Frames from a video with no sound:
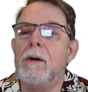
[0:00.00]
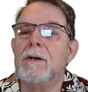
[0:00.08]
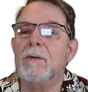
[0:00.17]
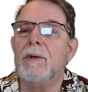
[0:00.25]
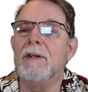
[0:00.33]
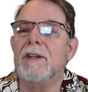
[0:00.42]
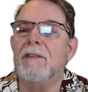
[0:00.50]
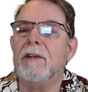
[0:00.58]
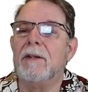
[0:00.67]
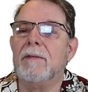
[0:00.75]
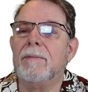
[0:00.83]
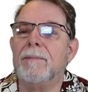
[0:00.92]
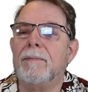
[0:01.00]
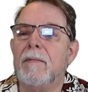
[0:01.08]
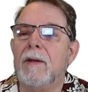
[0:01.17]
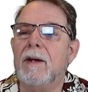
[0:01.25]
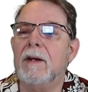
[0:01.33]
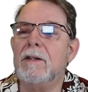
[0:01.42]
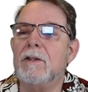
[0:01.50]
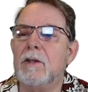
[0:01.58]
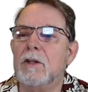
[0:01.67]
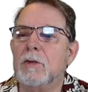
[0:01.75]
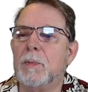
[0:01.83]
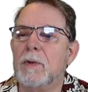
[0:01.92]
27. An
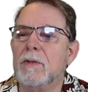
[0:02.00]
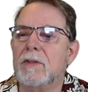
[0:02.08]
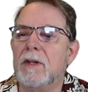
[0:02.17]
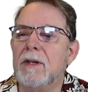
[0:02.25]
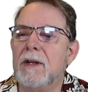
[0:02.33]
unjust person